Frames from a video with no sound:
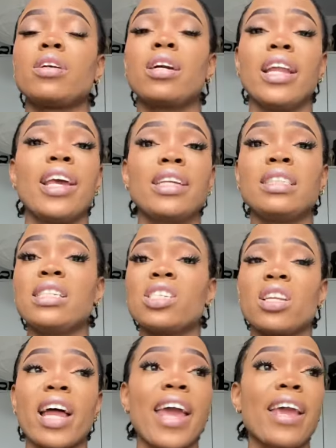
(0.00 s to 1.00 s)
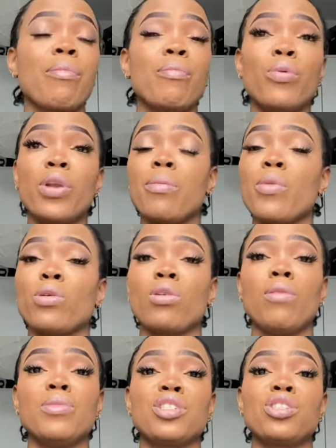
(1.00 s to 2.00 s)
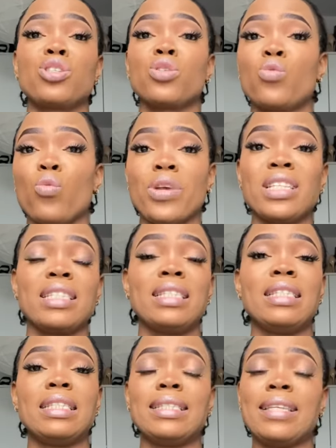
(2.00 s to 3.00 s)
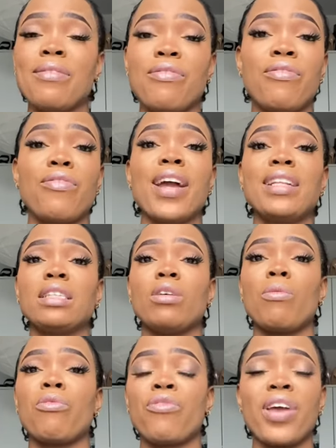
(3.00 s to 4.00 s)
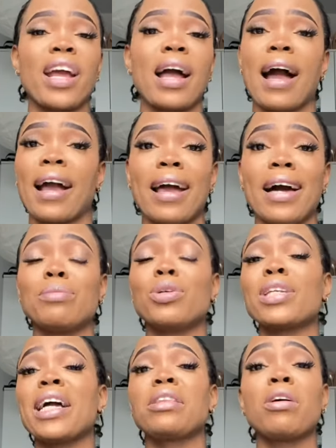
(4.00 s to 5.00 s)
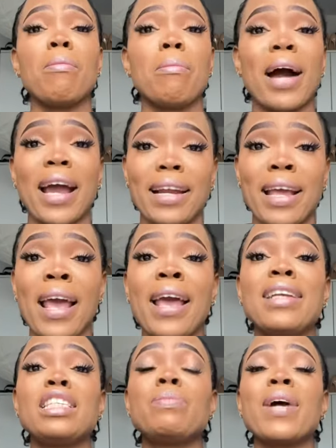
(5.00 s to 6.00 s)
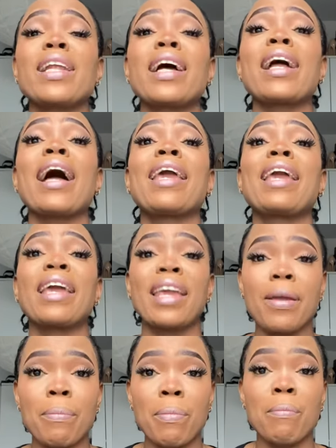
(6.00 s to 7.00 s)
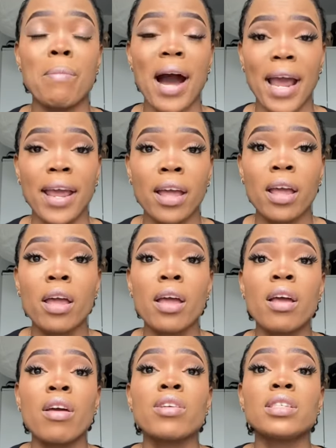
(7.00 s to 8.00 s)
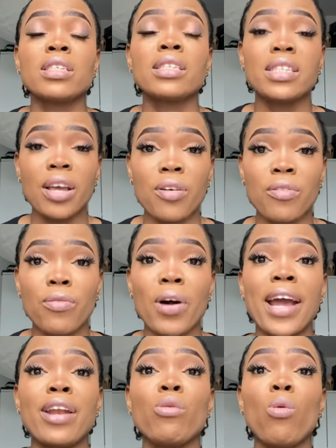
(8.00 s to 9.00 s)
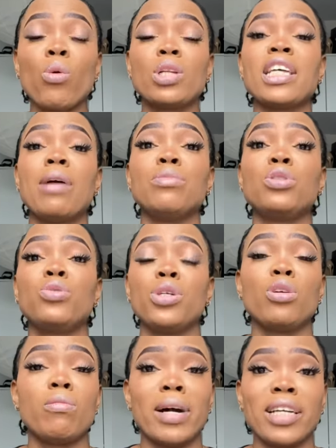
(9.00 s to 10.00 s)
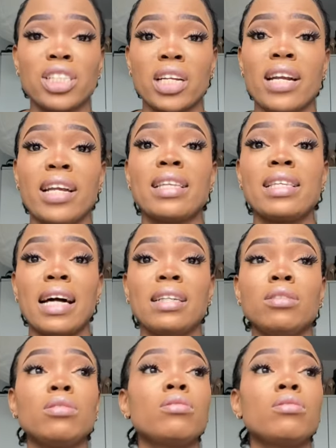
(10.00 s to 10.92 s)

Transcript: clicking dislike, bullying me on comment section with different fake account, but I don't mind. It's better I keep my self, I know what I'm doing on my channel, than